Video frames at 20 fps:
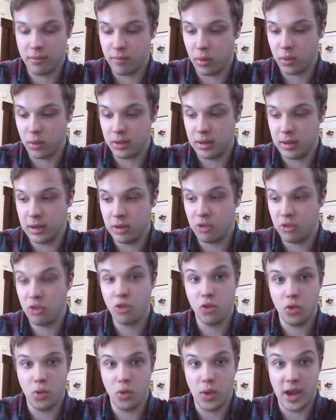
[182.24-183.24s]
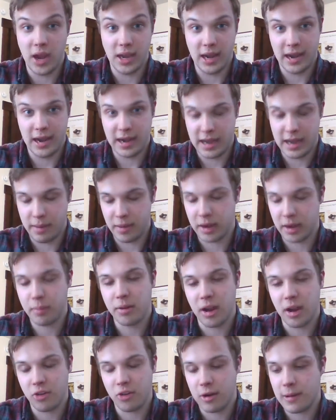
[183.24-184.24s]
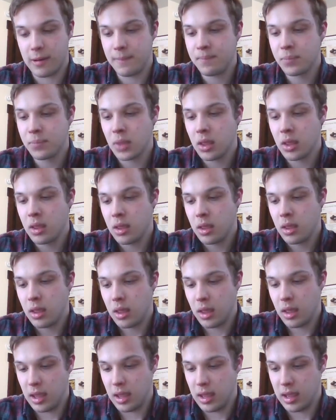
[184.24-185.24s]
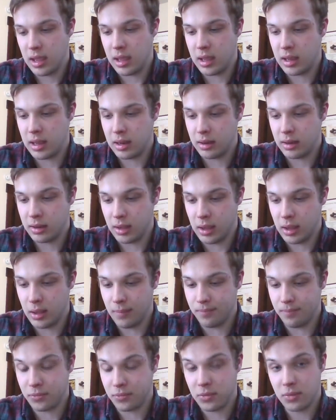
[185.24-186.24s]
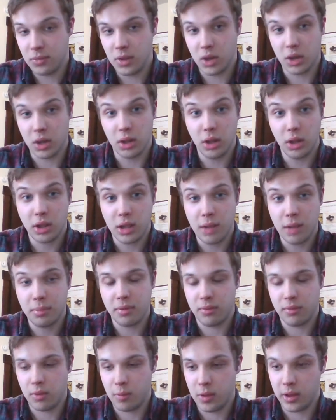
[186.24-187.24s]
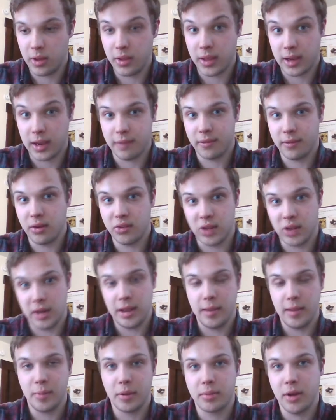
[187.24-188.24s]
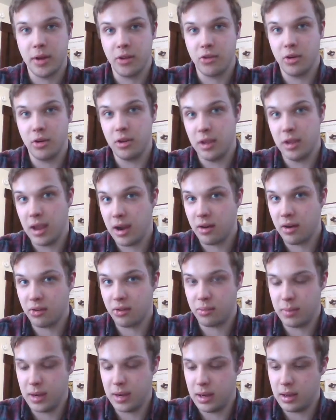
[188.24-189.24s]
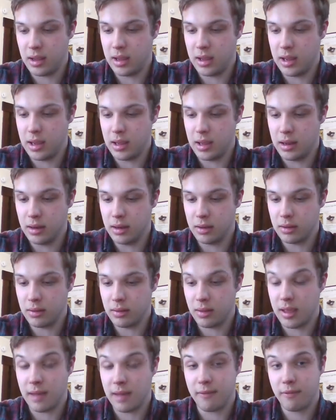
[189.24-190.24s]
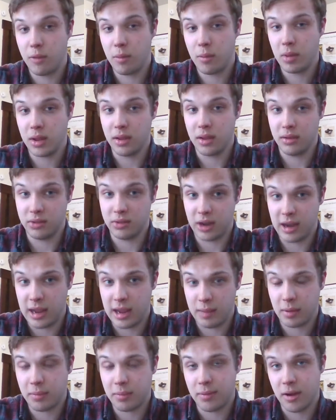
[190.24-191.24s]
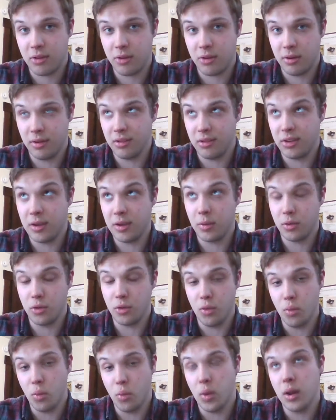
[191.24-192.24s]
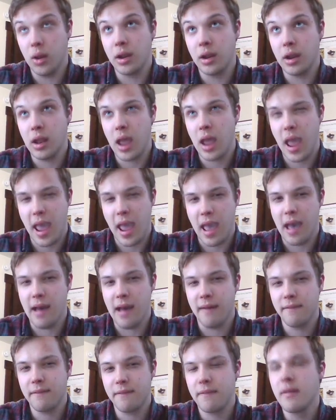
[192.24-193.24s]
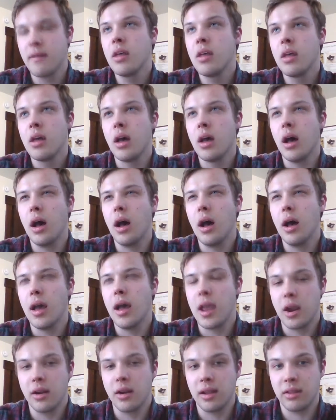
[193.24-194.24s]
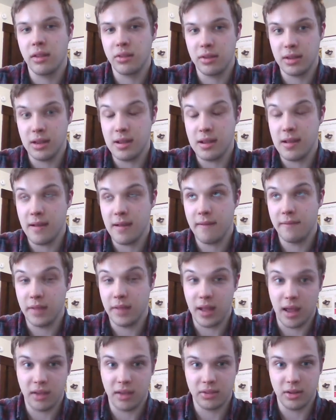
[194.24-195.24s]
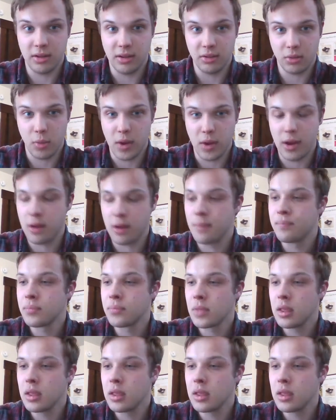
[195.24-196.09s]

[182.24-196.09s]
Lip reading: the voltage to a dynamic pressure. And you could look up a formula that converts dynamic pressure to airspeed, and that formula is dynamic pressure is equal to 1/2 air density velocity squared.